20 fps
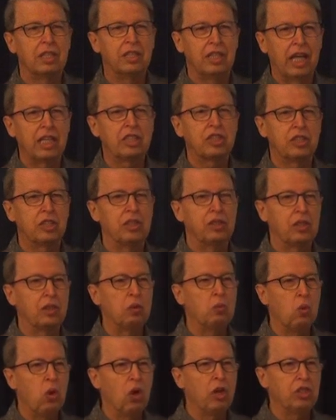That's the,
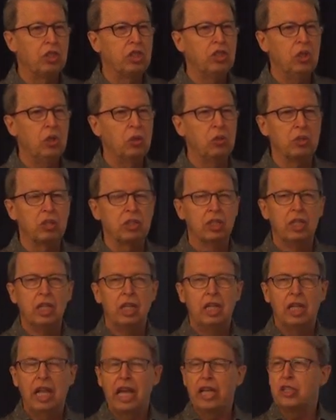the word used.
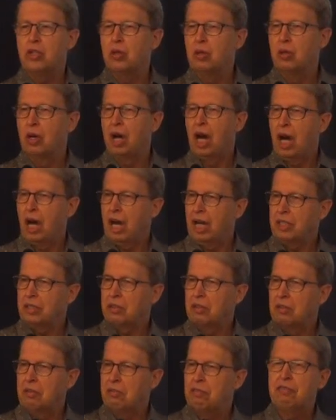Like your
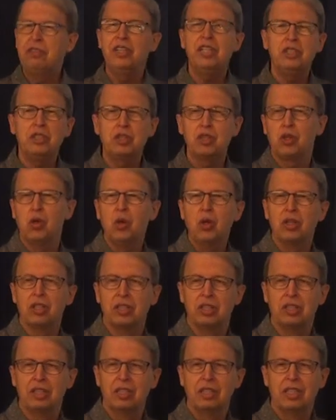heart feels
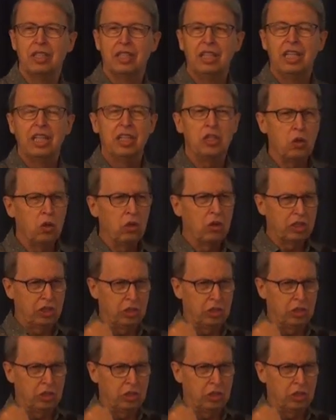good. You're,